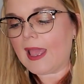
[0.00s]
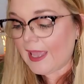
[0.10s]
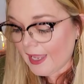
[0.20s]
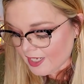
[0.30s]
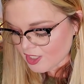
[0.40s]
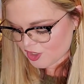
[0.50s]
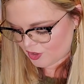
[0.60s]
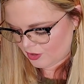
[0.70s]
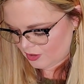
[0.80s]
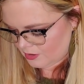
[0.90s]

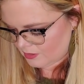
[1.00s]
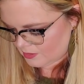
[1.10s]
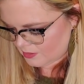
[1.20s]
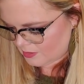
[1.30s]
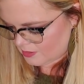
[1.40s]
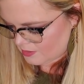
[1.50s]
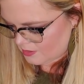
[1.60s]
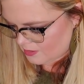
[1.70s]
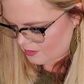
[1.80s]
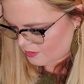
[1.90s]
Angel.
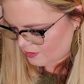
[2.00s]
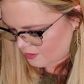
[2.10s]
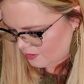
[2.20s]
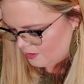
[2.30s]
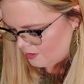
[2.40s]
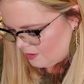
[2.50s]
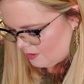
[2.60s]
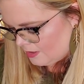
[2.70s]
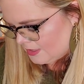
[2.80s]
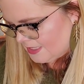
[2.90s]

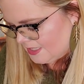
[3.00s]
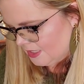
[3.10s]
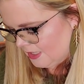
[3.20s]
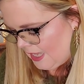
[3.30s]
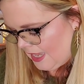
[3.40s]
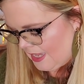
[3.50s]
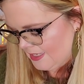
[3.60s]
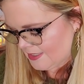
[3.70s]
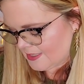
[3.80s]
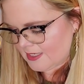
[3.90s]
It still
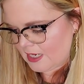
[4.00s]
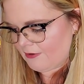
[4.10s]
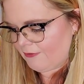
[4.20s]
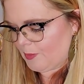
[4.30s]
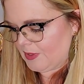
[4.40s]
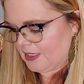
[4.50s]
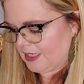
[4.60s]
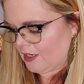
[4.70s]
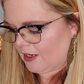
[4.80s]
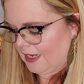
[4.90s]
has the styrofoam in
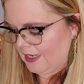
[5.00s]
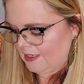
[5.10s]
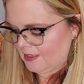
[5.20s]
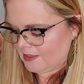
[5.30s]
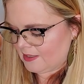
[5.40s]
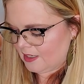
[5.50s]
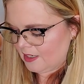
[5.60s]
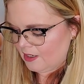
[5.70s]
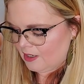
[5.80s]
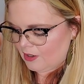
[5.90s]
here and
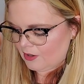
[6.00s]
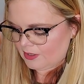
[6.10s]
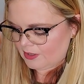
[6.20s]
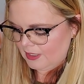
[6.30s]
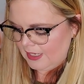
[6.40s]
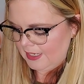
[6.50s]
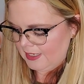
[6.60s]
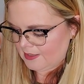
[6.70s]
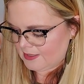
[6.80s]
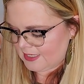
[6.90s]
her little
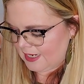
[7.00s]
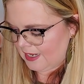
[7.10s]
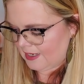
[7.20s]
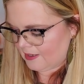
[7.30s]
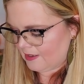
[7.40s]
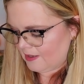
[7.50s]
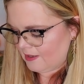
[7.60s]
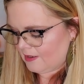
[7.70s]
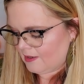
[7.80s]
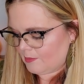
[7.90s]
hang tag,
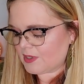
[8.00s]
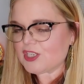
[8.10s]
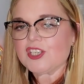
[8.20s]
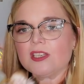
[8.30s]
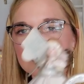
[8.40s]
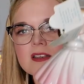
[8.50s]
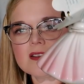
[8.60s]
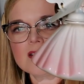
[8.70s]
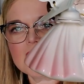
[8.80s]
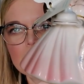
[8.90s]
but she is
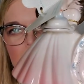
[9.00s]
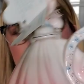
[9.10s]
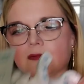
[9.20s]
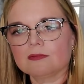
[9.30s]
the number